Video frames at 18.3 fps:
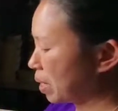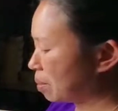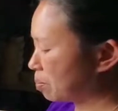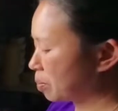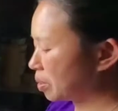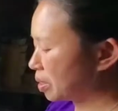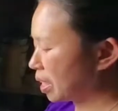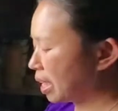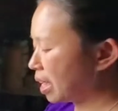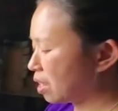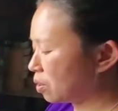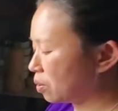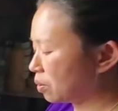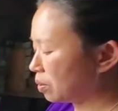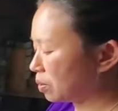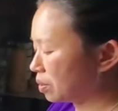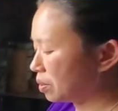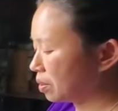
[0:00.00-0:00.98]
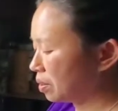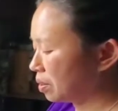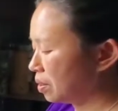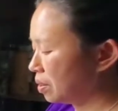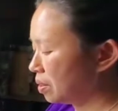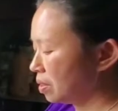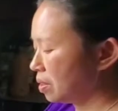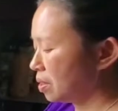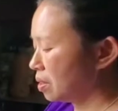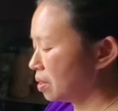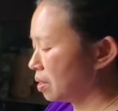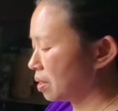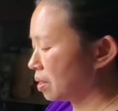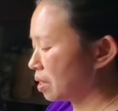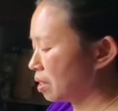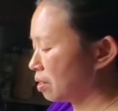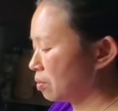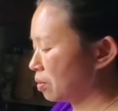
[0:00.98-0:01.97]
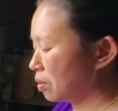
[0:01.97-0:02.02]
paper towel and
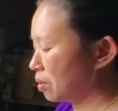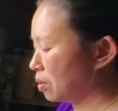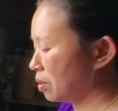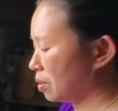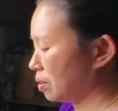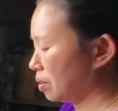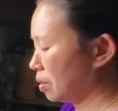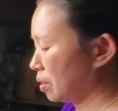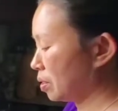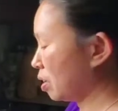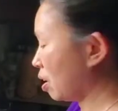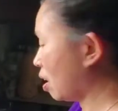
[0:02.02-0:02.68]
cover the